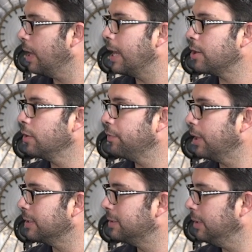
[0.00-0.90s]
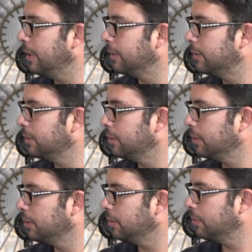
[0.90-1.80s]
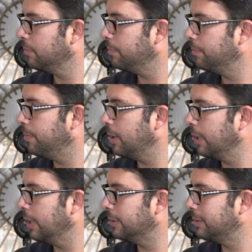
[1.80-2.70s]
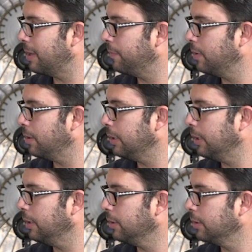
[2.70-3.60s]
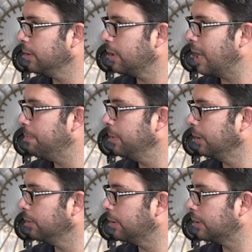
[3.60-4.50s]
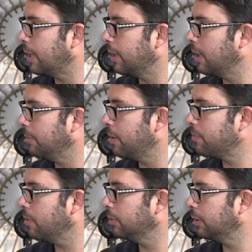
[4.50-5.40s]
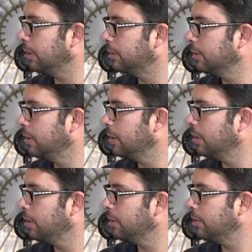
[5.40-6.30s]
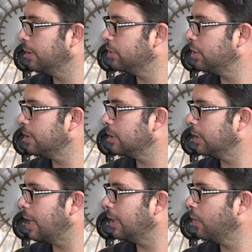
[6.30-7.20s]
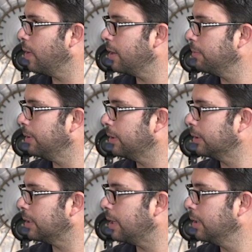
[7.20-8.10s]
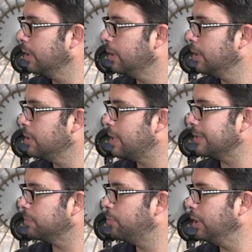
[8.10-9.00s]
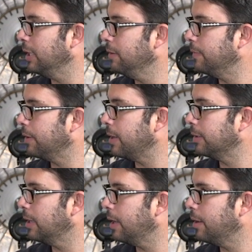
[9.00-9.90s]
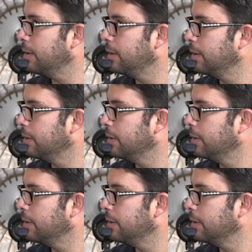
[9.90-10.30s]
I don't know if you can see it, but it's definitely happening. Look at that. I'm gonna rotate. You can change the lighting quite a bit. Look at that. That's pretty even right there.